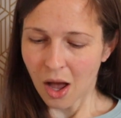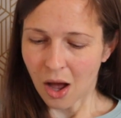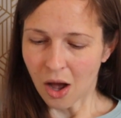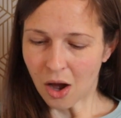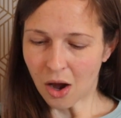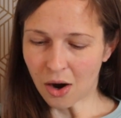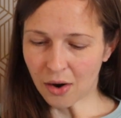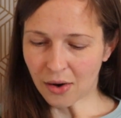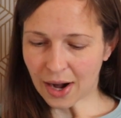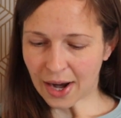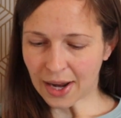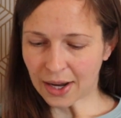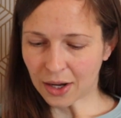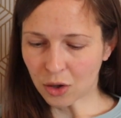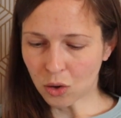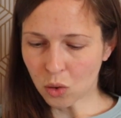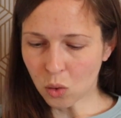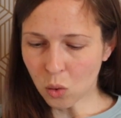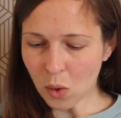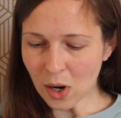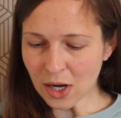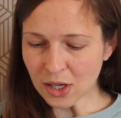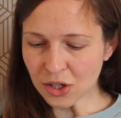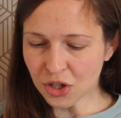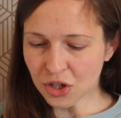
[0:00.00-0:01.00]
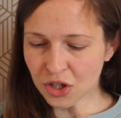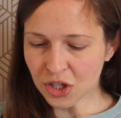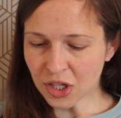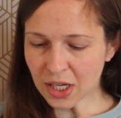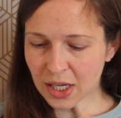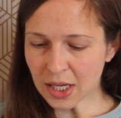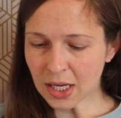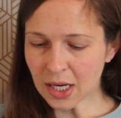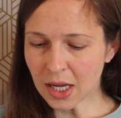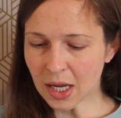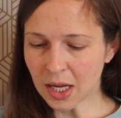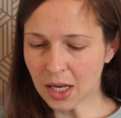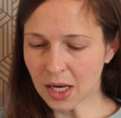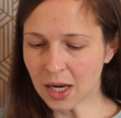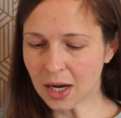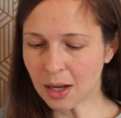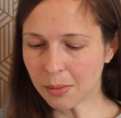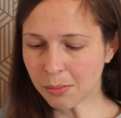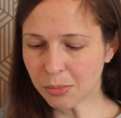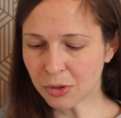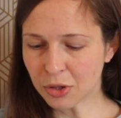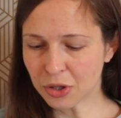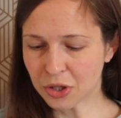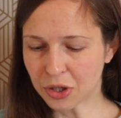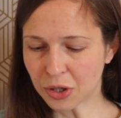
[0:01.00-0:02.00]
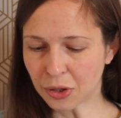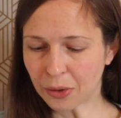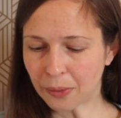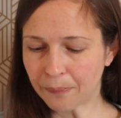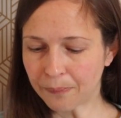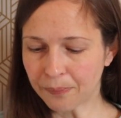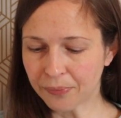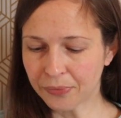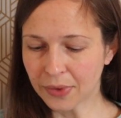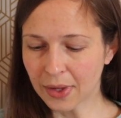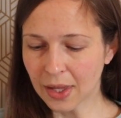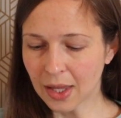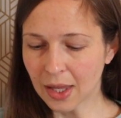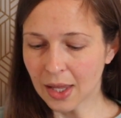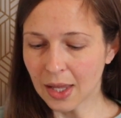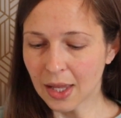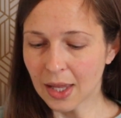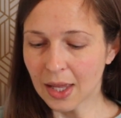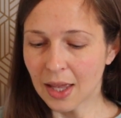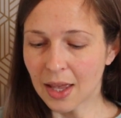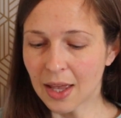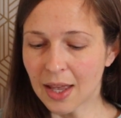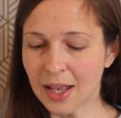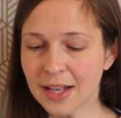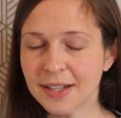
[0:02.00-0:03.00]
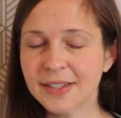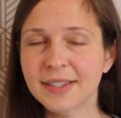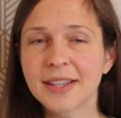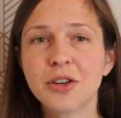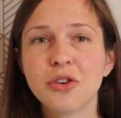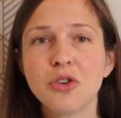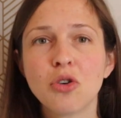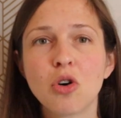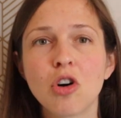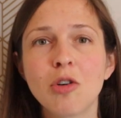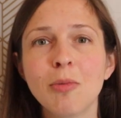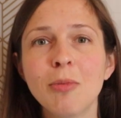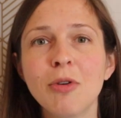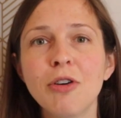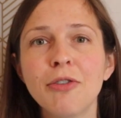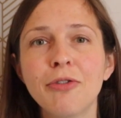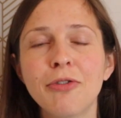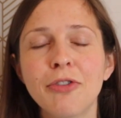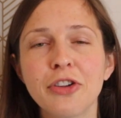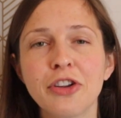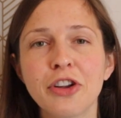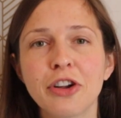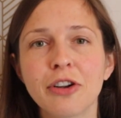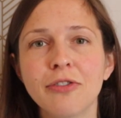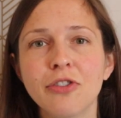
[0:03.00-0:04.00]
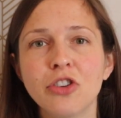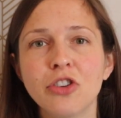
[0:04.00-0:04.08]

All right, question number two. Is it normal for your